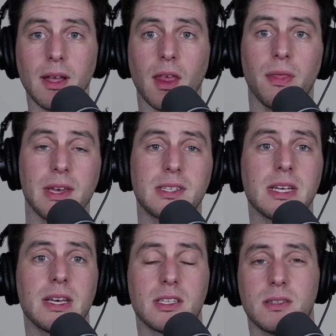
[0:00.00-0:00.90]
This
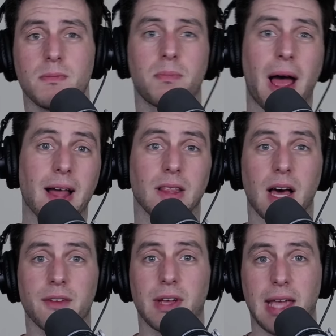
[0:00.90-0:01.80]
is, by a
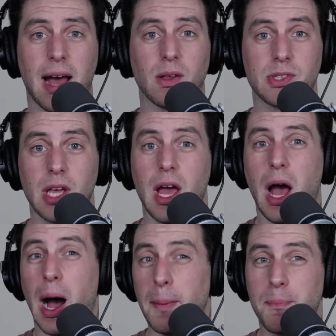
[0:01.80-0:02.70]
lot of accounts,
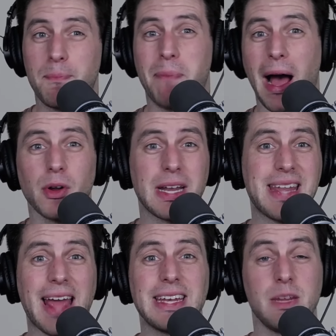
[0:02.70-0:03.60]
about a
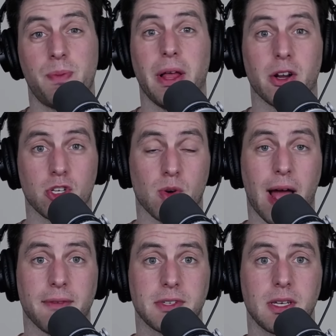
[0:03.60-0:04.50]
90-player
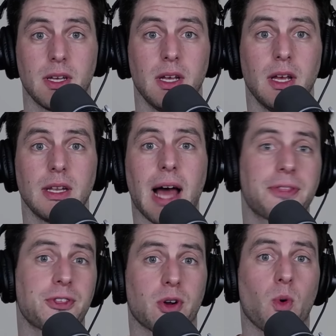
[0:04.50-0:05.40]
draft. Not
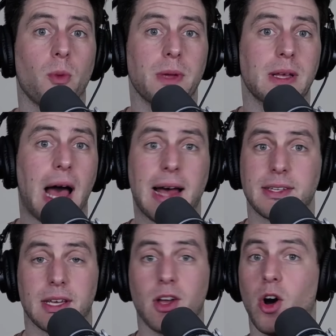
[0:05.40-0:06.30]
that there won't be
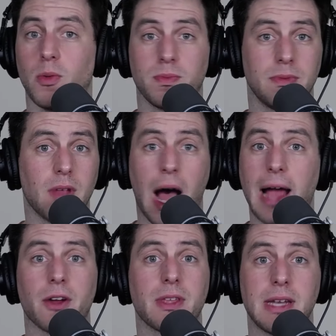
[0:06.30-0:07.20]
guys that go
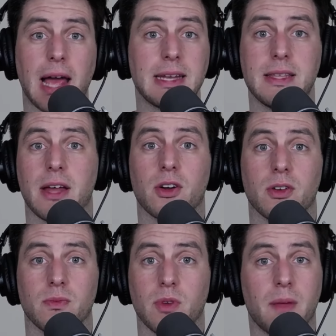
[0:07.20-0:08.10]
higher than 90 that
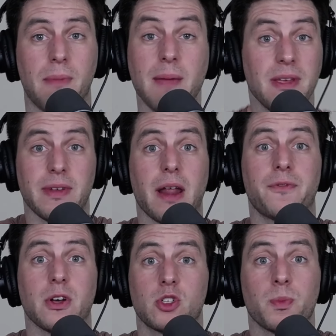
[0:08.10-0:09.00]
are maybe even
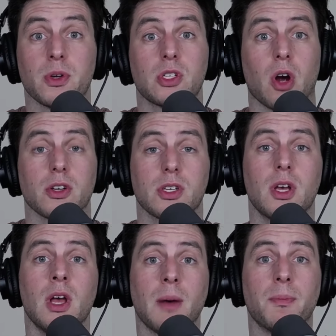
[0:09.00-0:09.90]
NFL superstars,
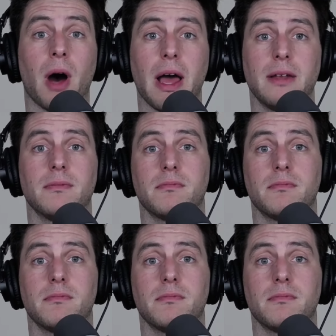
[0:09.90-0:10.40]
but